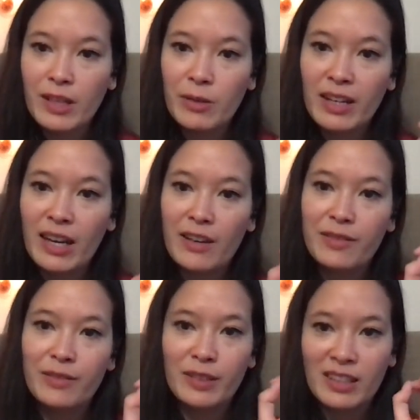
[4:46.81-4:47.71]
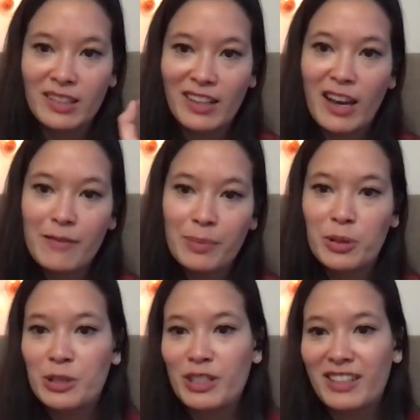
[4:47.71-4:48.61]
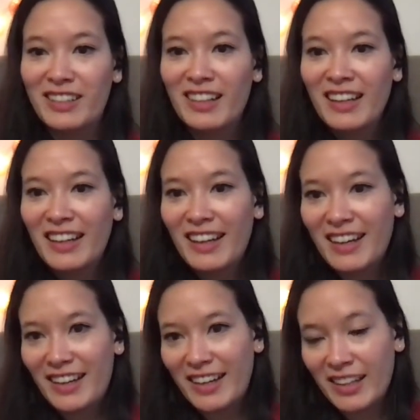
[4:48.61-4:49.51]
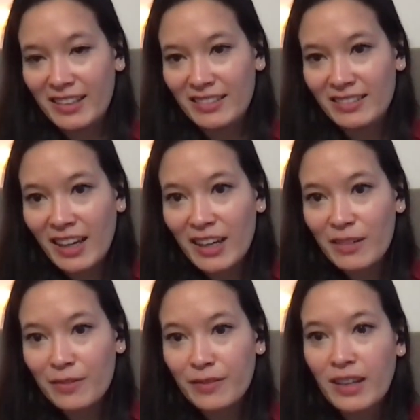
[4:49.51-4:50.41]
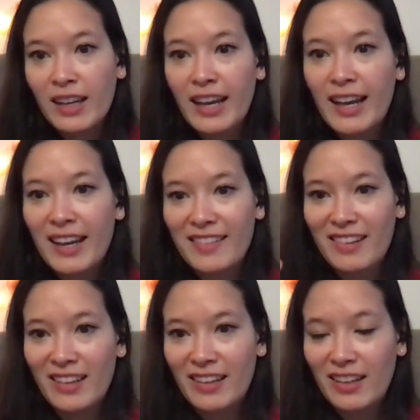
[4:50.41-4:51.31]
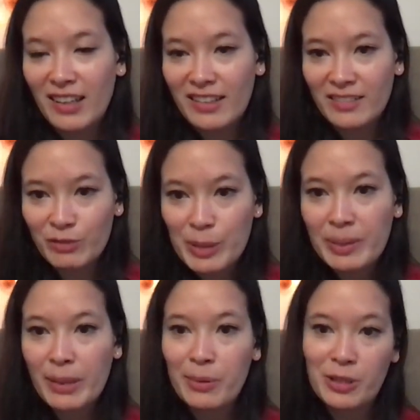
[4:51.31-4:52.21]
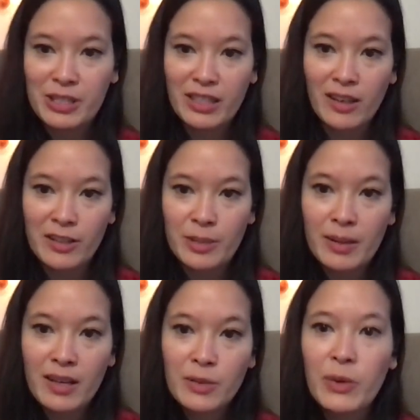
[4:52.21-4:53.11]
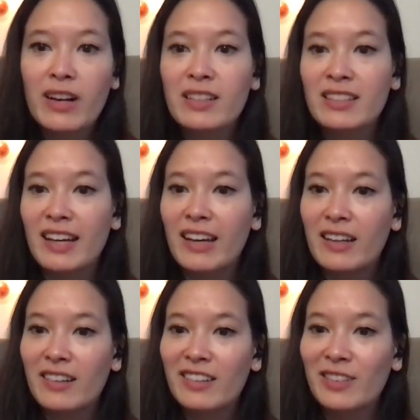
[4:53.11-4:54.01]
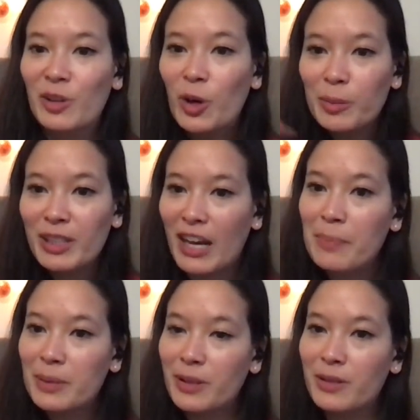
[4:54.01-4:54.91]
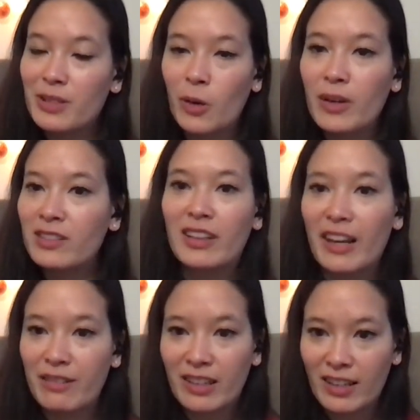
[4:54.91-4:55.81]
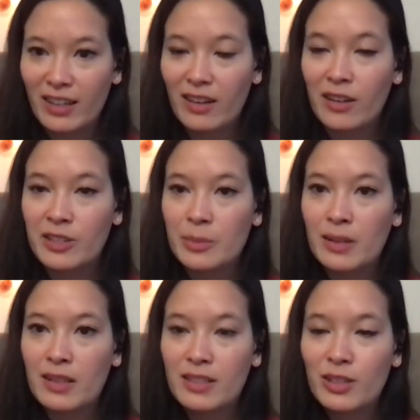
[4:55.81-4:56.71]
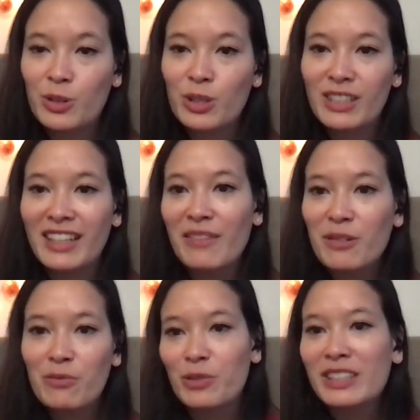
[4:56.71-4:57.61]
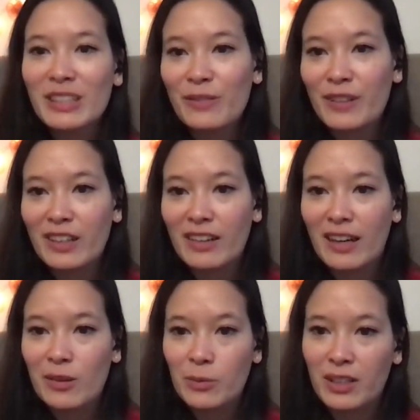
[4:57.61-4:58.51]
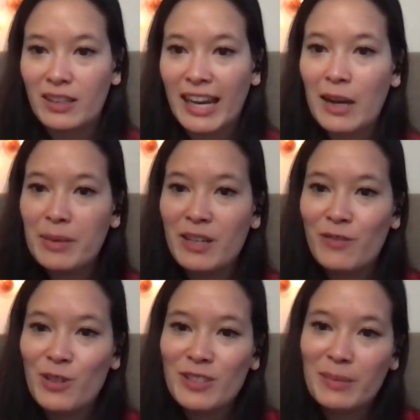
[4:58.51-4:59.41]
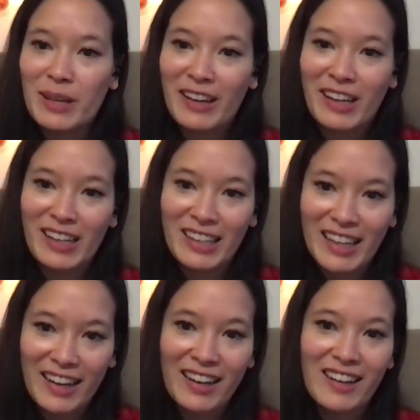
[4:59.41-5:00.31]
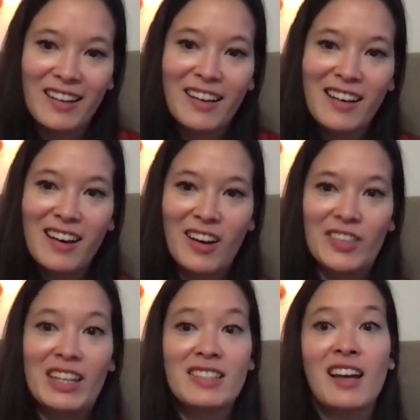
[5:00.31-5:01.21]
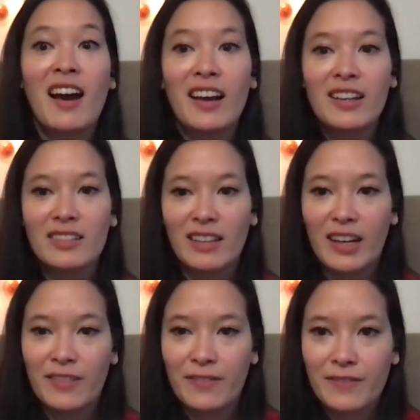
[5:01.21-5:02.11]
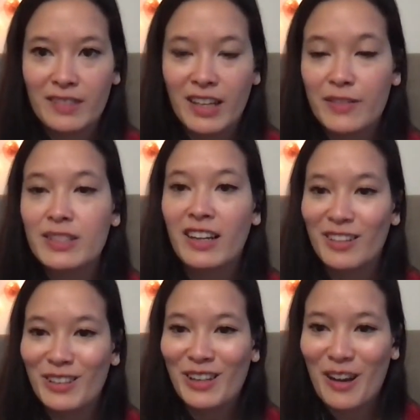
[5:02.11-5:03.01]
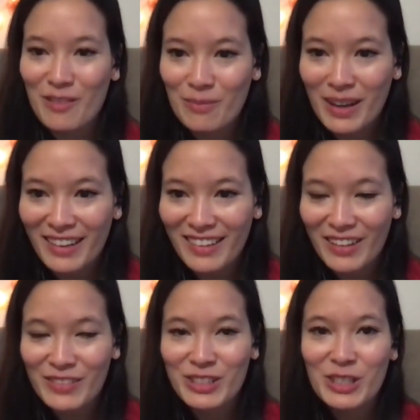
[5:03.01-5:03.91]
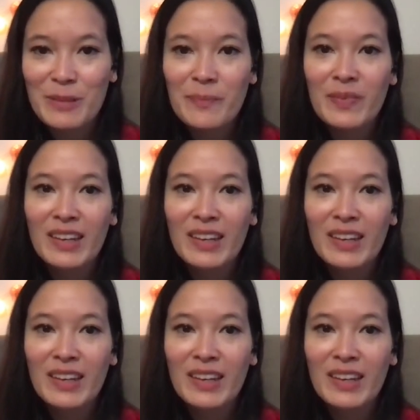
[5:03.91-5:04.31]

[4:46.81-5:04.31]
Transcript: They would have the live portion in live and the replay portion in on demand, whereas like normal uploads always got everything in on demand. So you could never really figure out, well, how many views am I getting on the entire life cycle of my live stream.